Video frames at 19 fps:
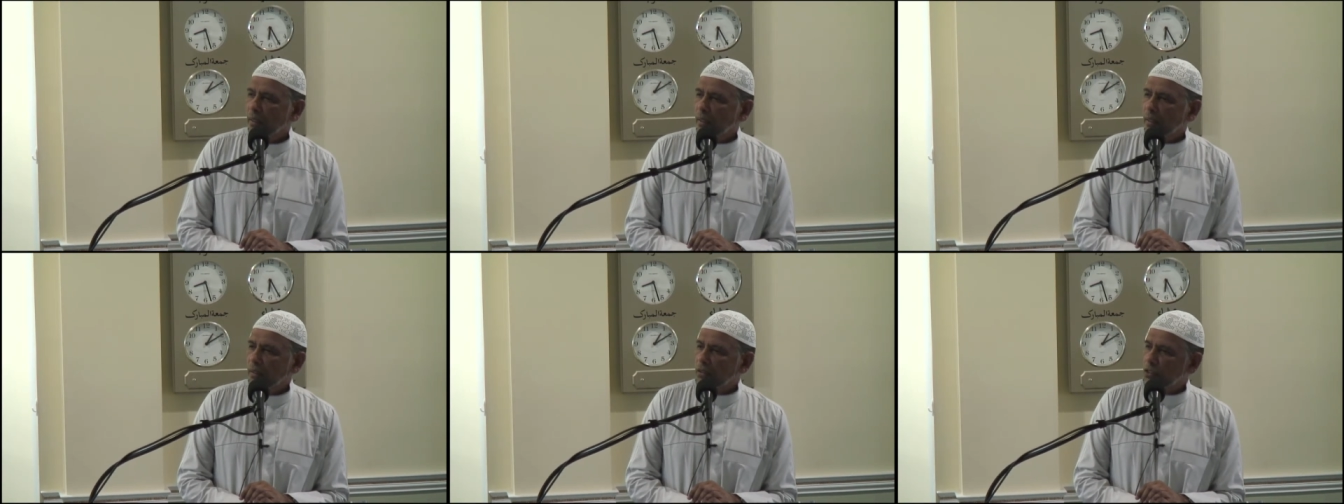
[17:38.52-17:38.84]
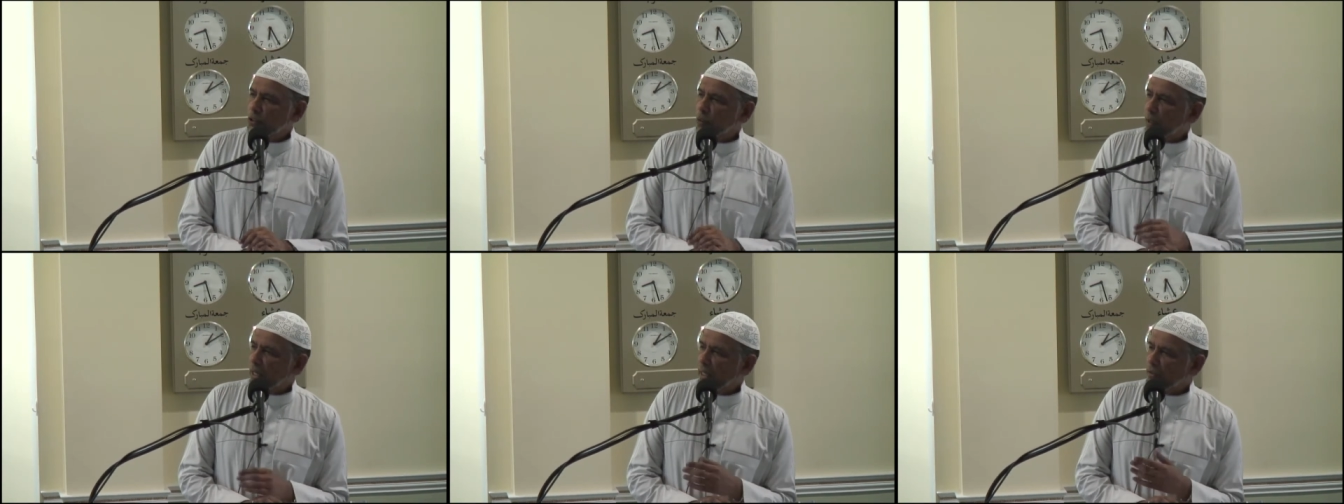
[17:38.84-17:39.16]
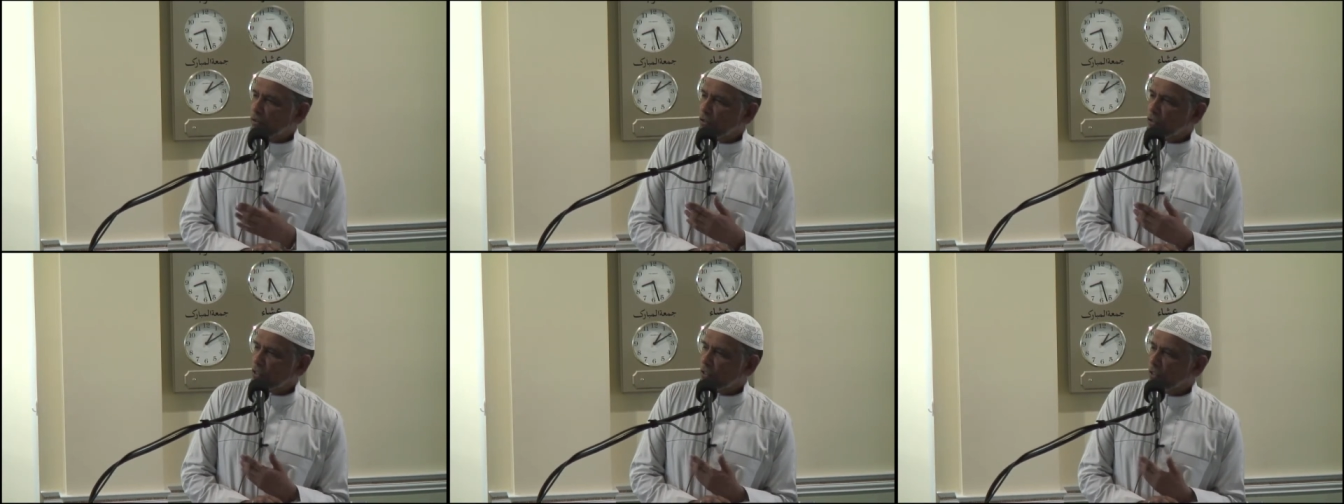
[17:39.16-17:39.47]
And so
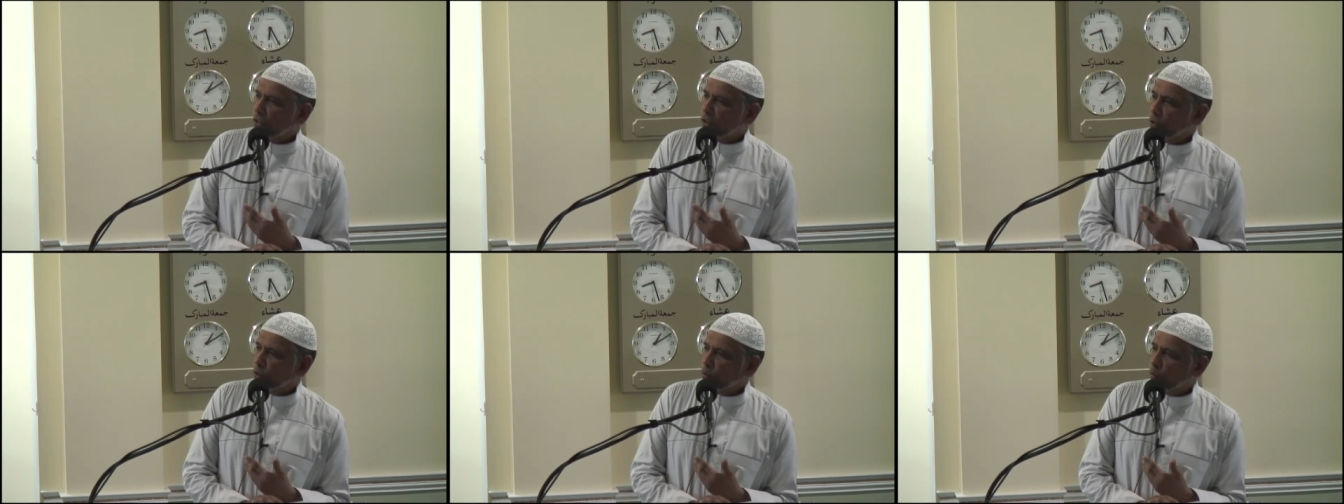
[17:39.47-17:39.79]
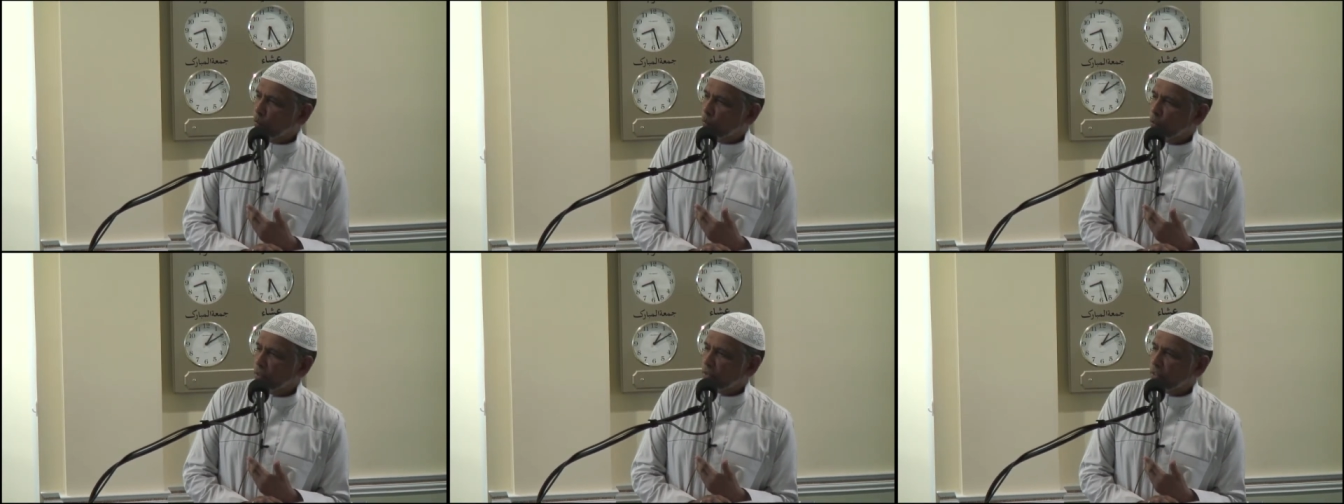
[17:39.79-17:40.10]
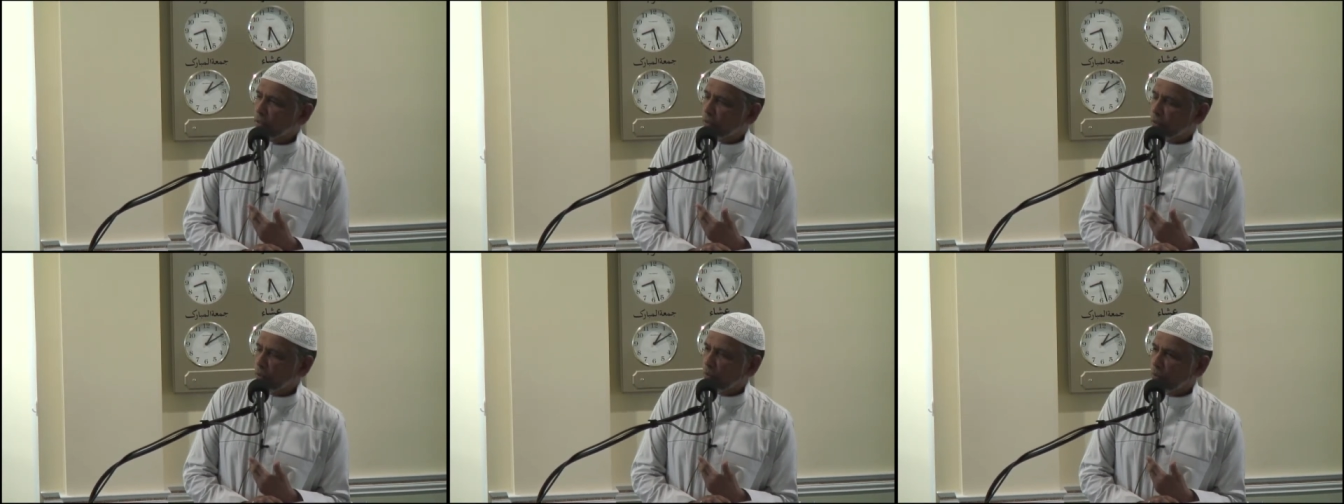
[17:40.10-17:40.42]
let us
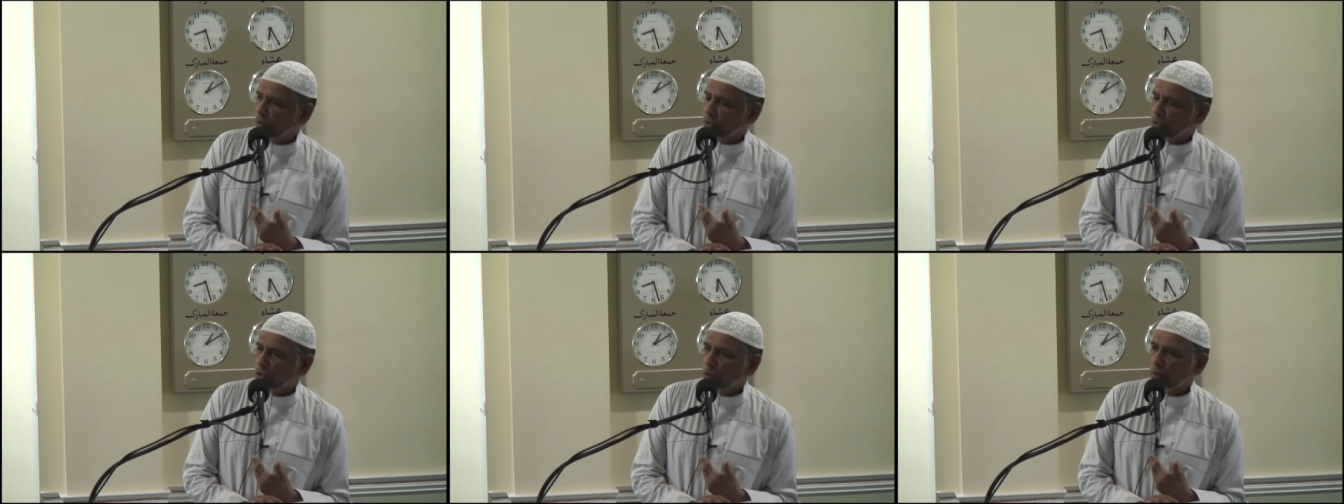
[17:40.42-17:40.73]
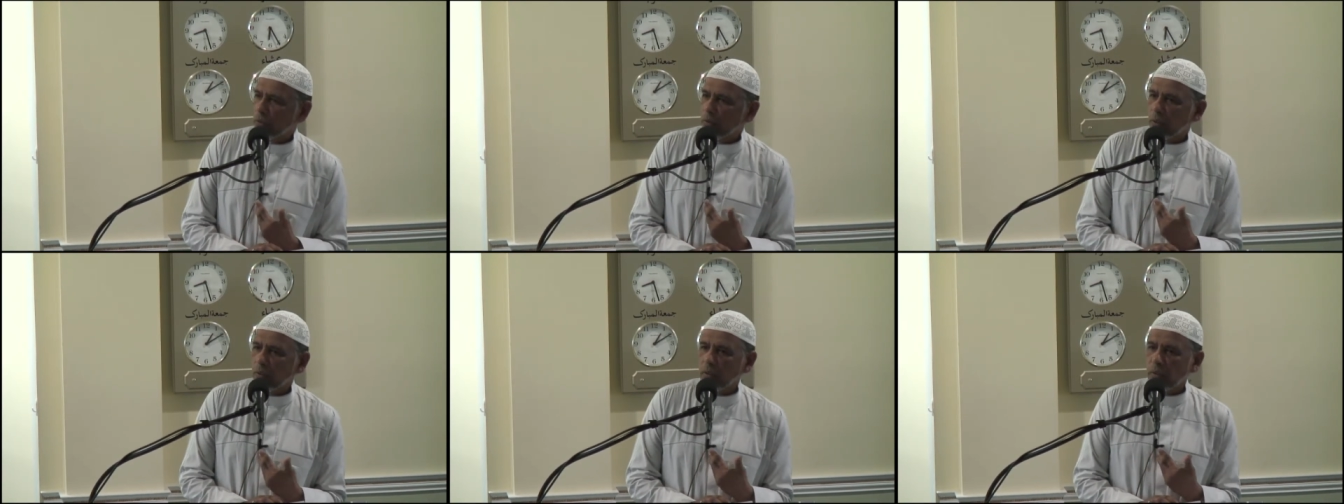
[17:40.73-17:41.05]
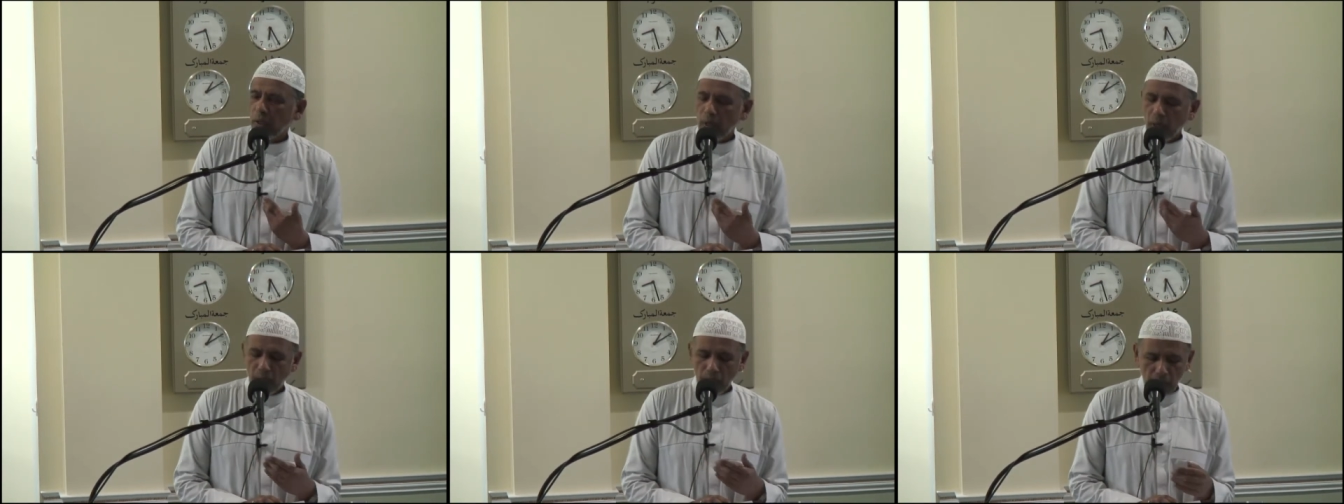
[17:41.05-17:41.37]
use
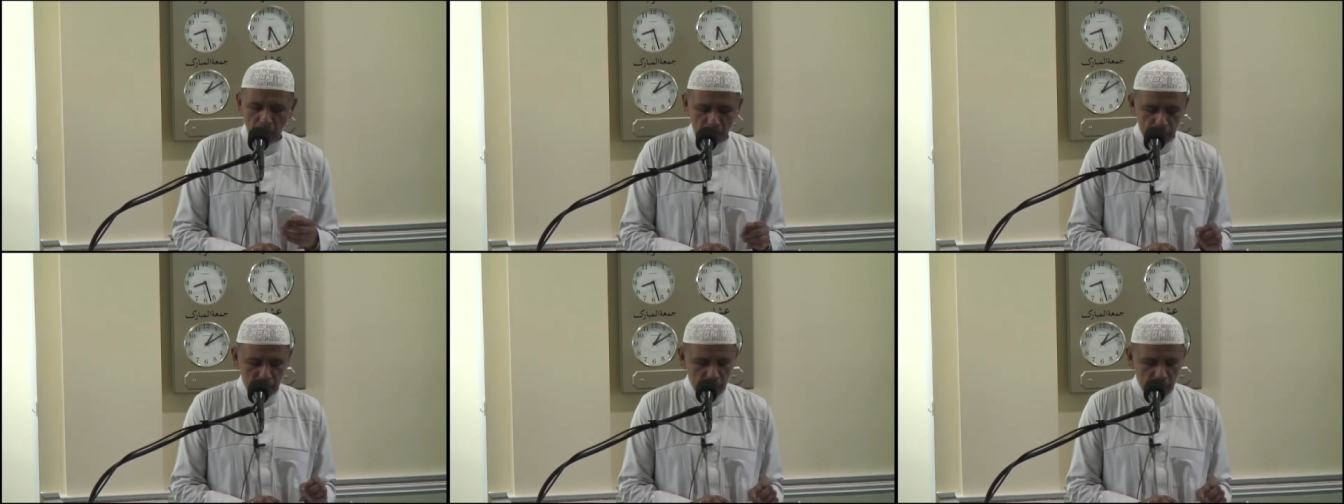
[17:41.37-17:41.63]
Rasulullah